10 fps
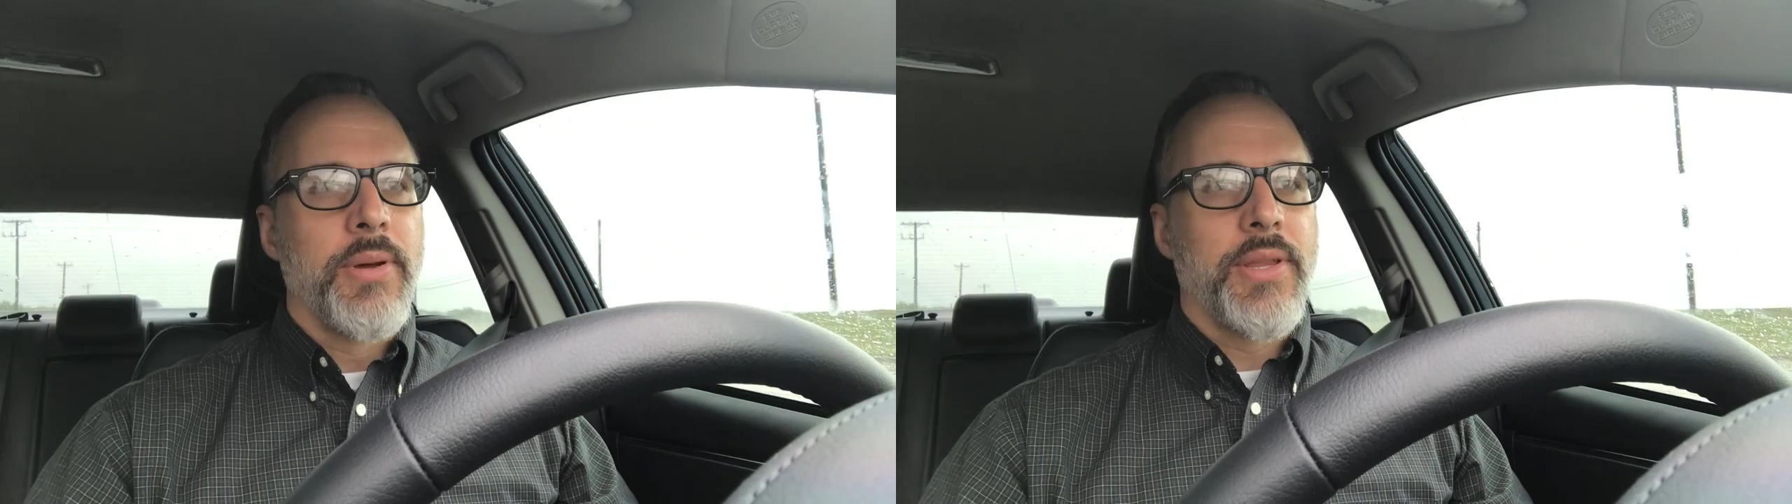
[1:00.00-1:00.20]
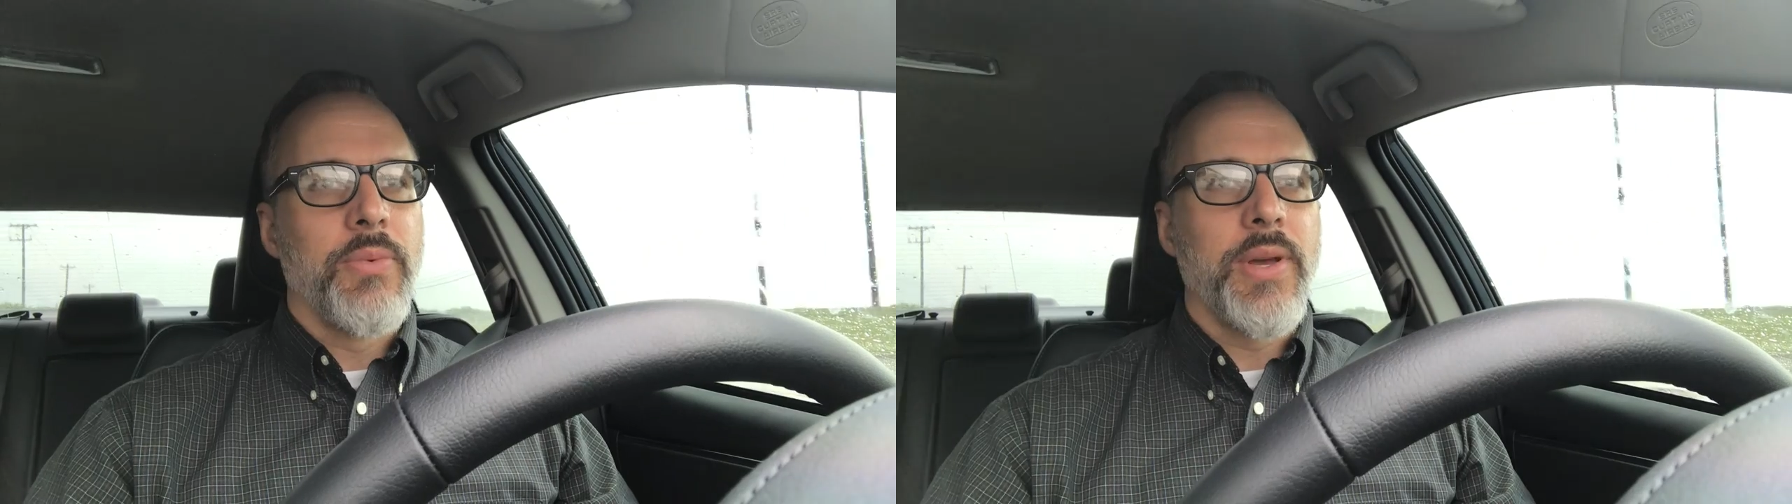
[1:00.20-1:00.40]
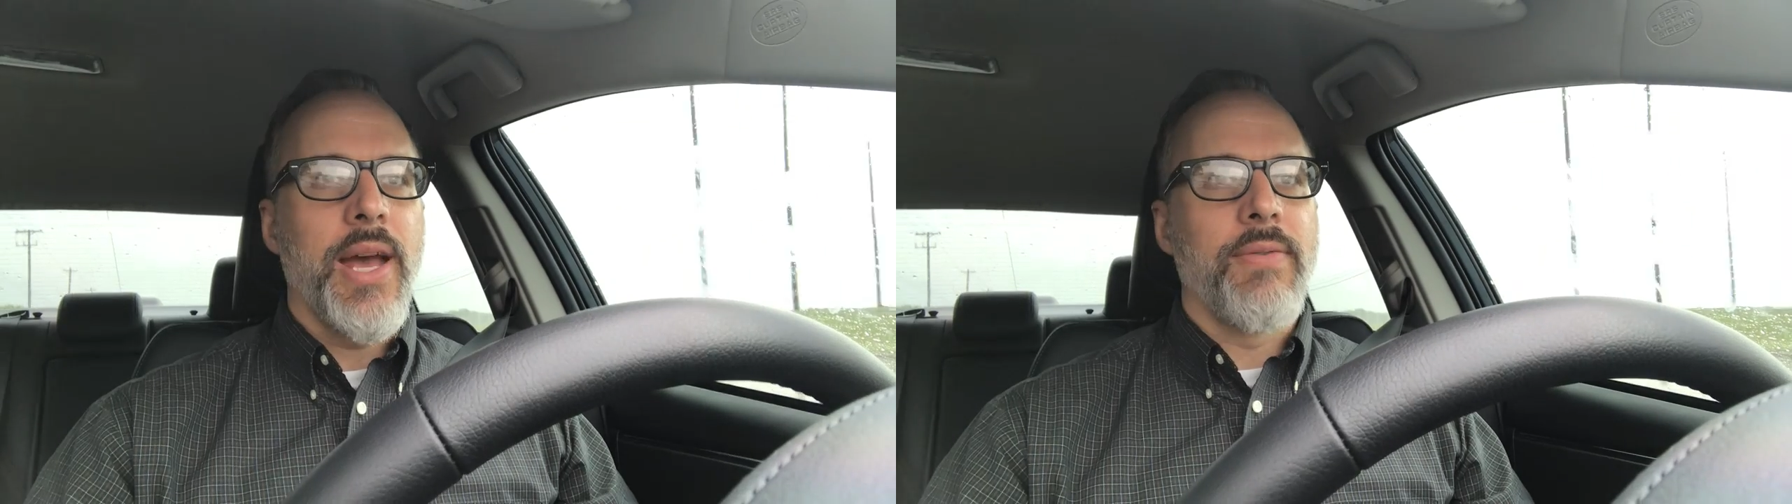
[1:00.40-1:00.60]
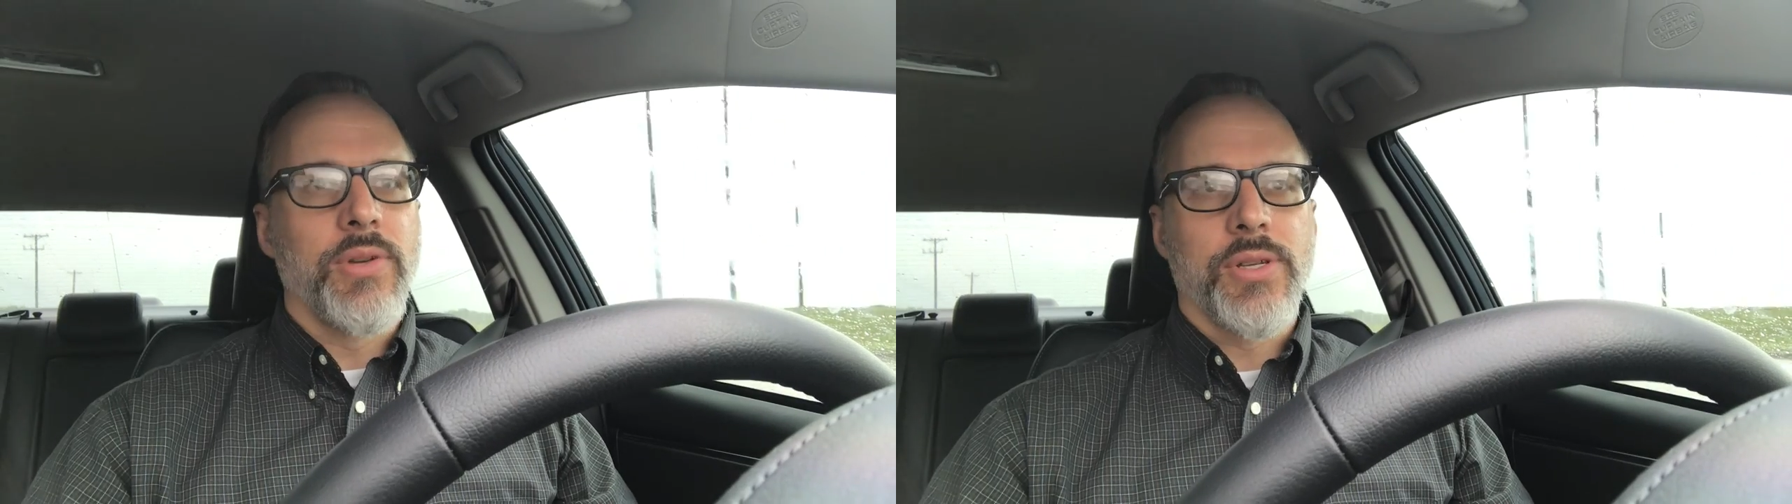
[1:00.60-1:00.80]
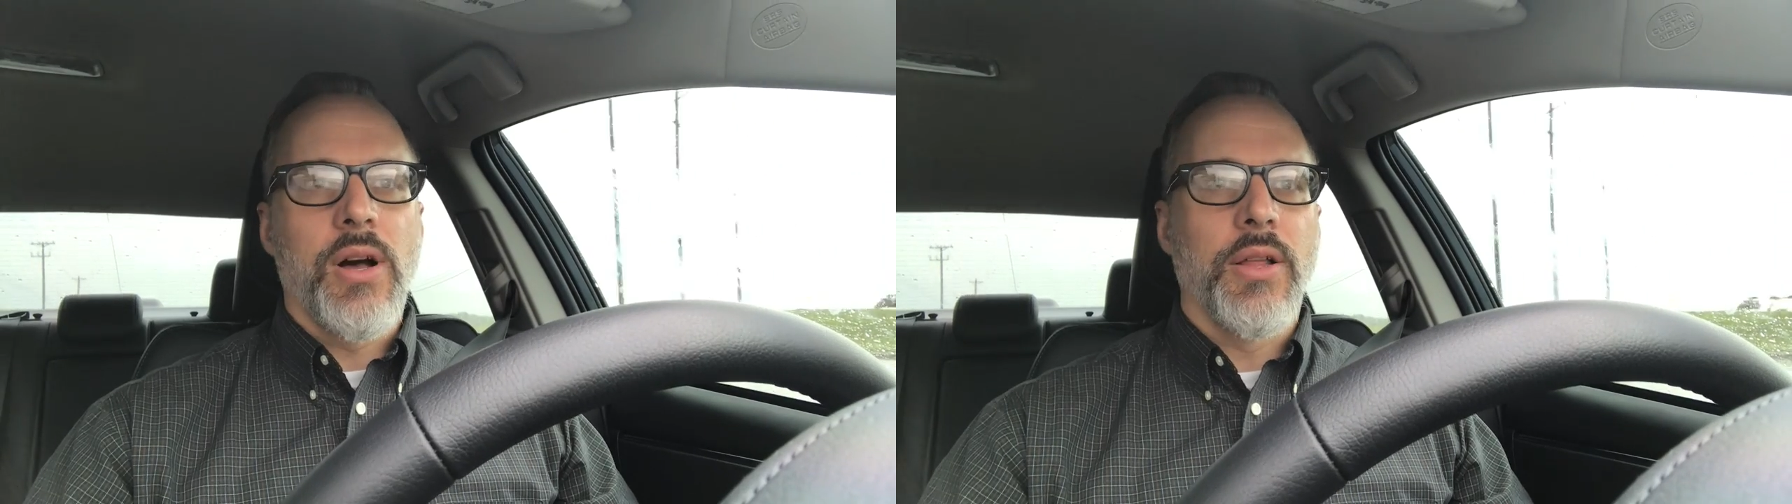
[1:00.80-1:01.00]
But then we have
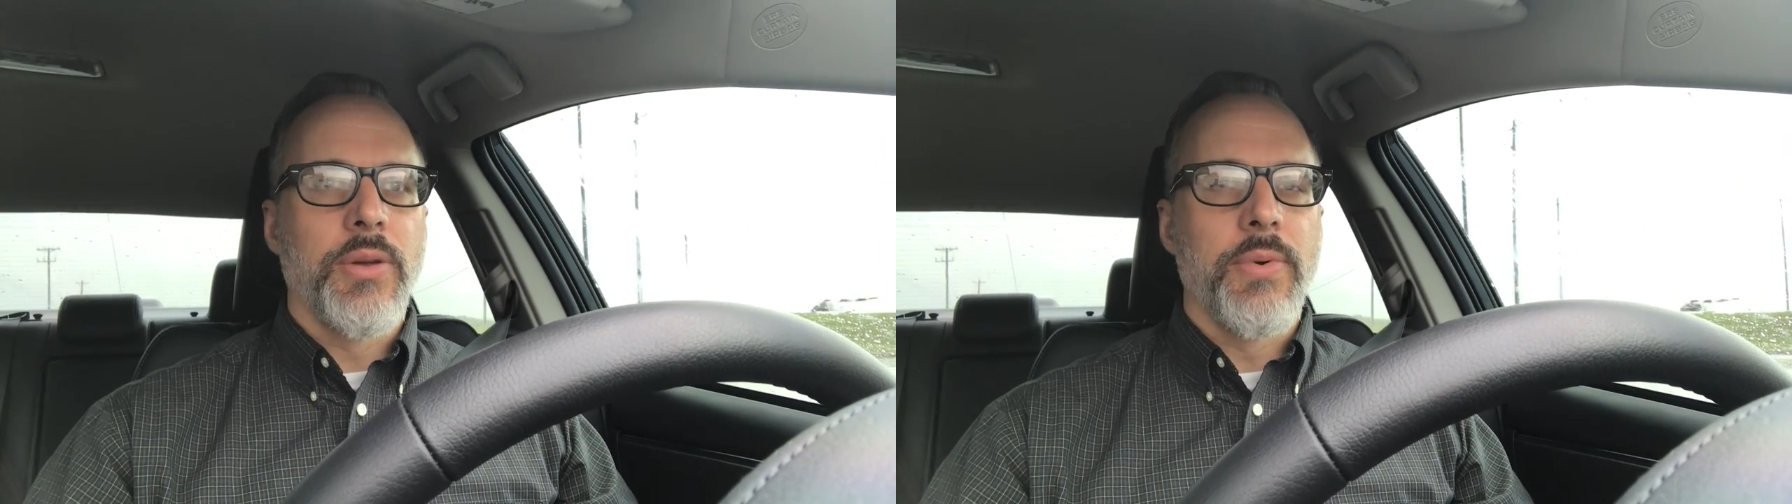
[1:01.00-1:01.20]
what's called the